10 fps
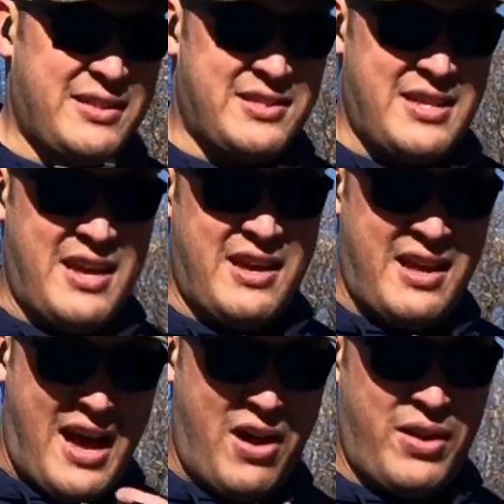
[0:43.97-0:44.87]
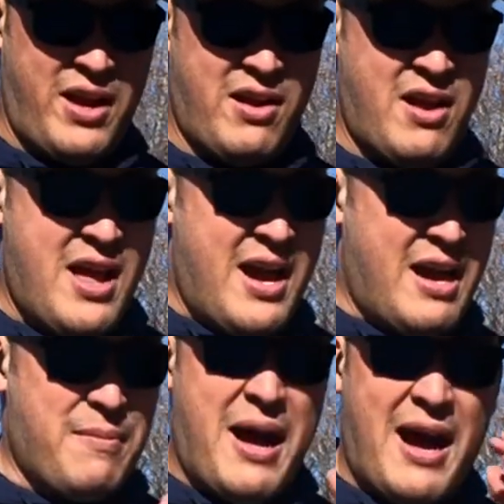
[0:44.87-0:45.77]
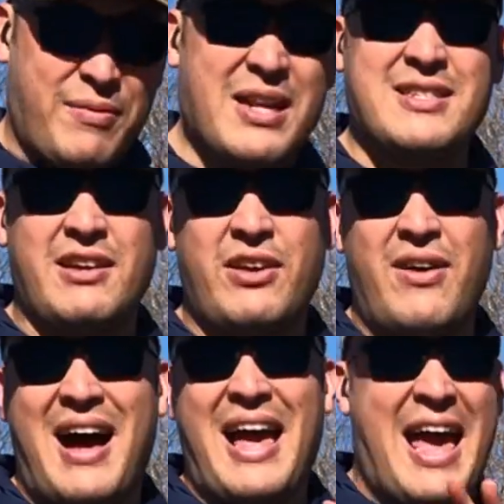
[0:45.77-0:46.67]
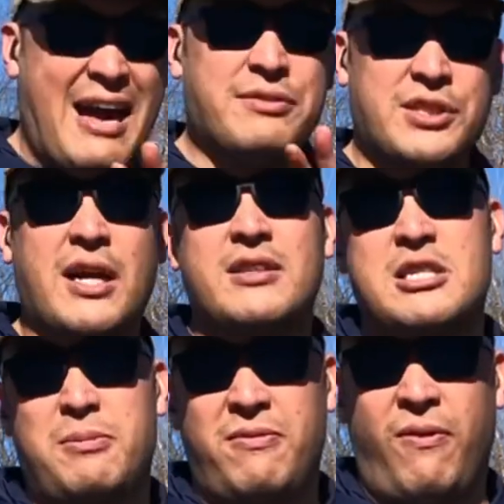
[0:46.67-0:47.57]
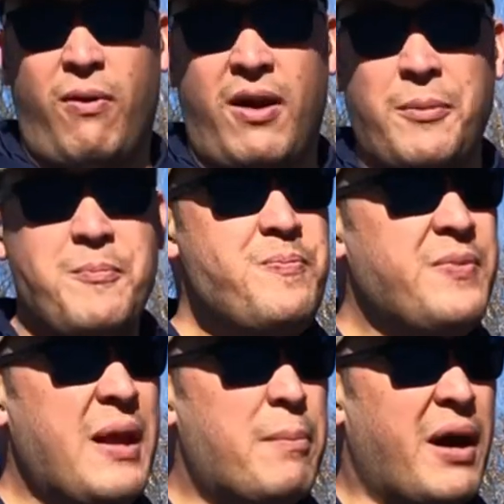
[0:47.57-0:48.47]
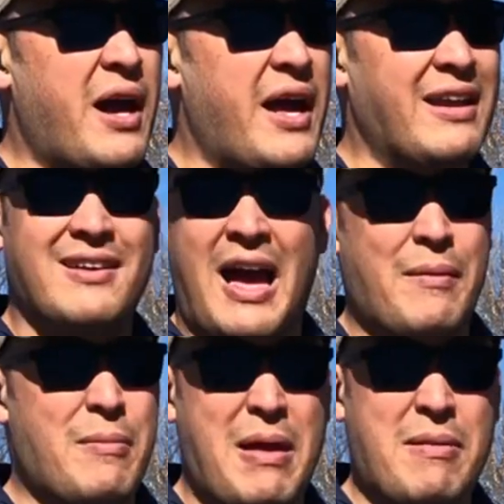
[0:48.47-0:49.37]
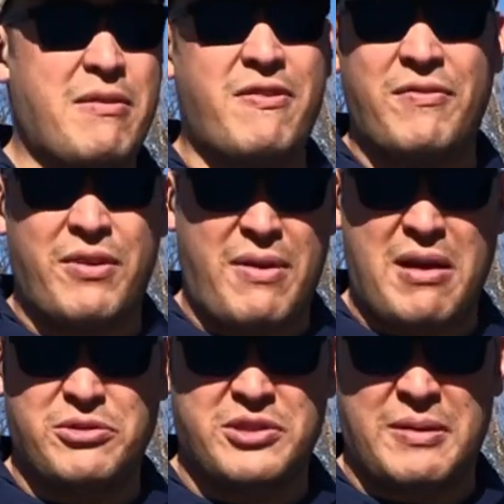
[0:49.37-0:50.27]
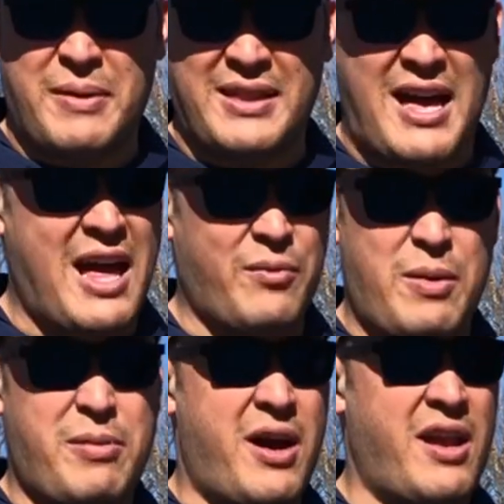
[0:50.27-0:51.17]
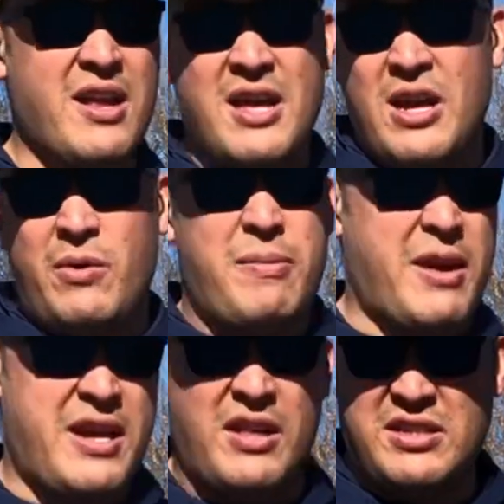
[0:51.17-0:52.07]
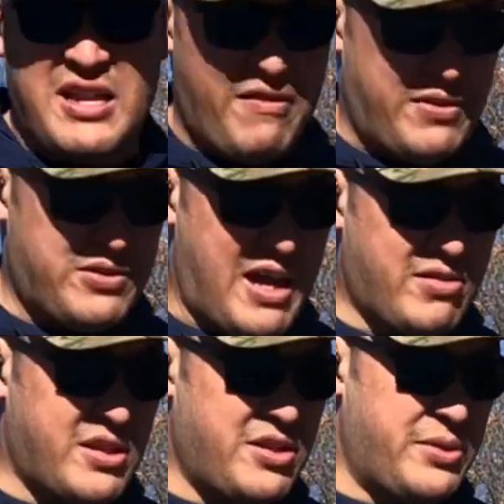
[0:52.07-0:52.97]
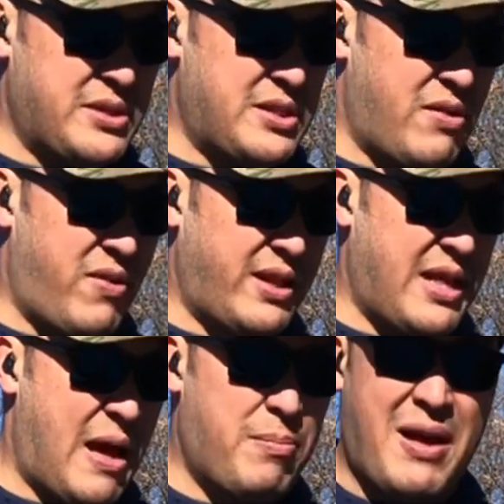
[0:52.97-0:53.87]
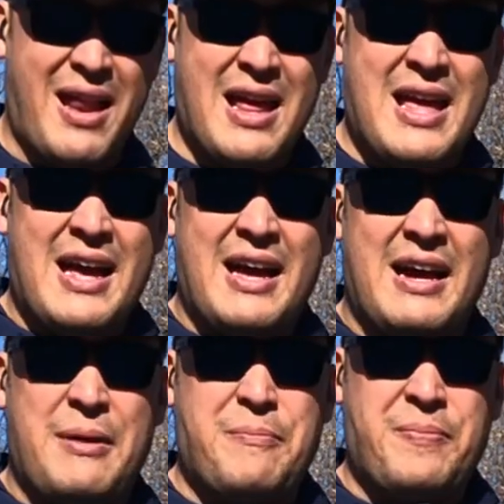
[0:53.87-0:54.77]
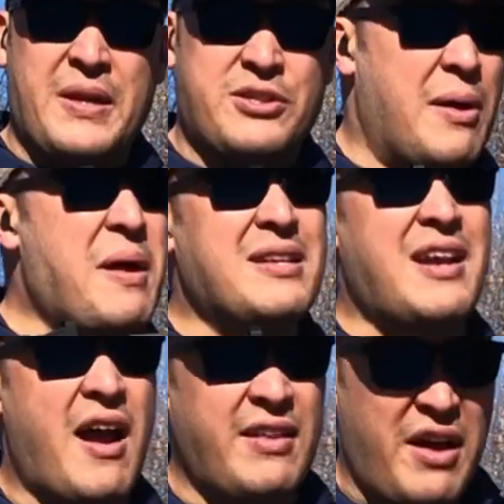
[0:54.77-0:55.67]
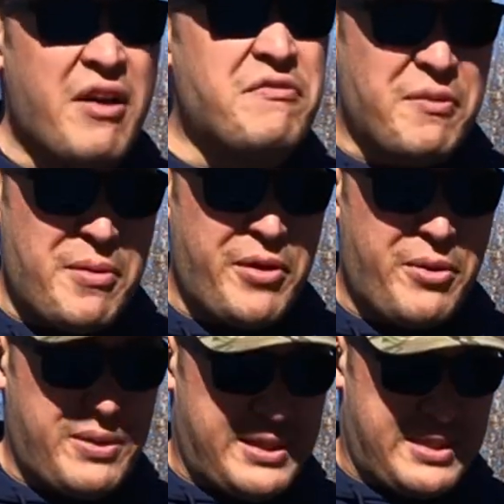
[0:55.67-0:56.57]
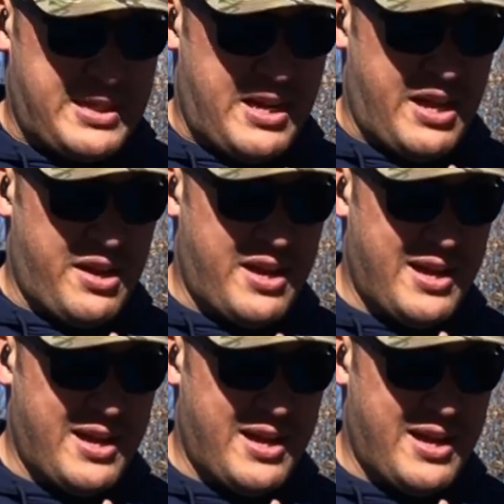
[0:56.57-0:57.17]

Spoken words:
this thing out here. I'm going to tell you, I have shot this before, but I mean maybe 50 rounds or something like that, and we brought Kelly's nephews out to do it and stuff like that. But so I'm not entirely unfamiliar with this gun,